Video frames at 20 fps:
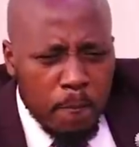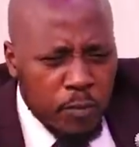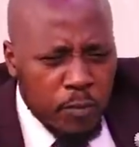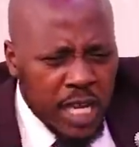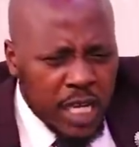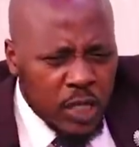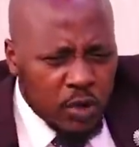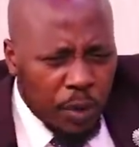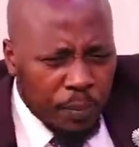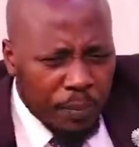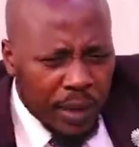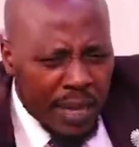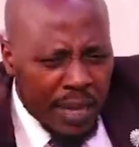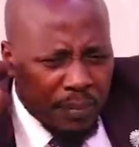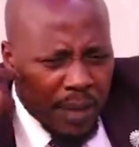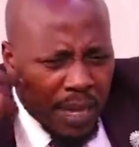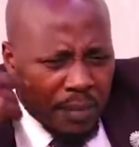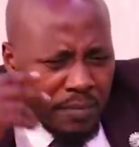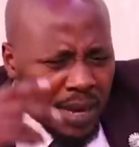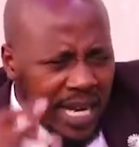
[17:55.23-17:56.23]
me to apply
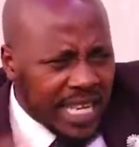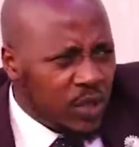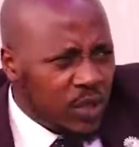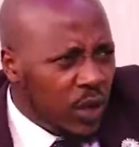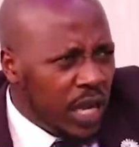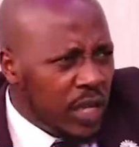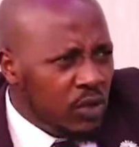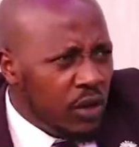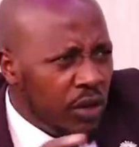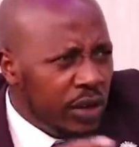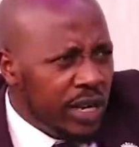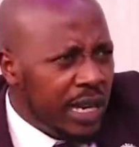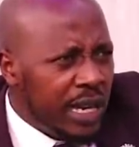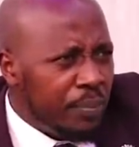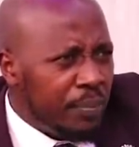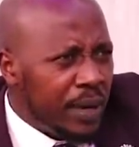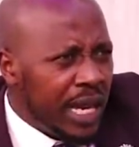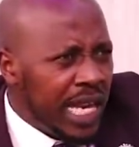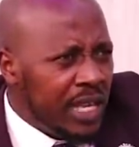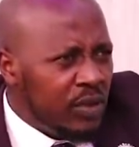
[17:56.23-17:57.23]
my mind where you're only
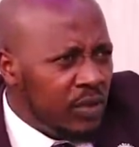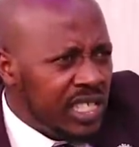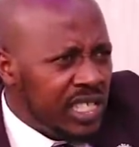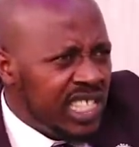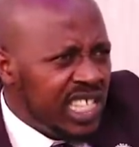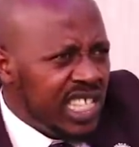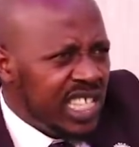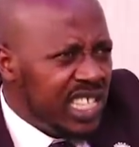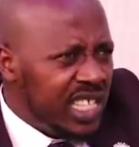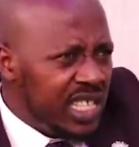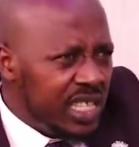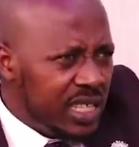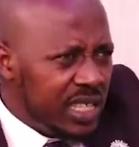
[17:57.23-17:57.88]
applying your stick.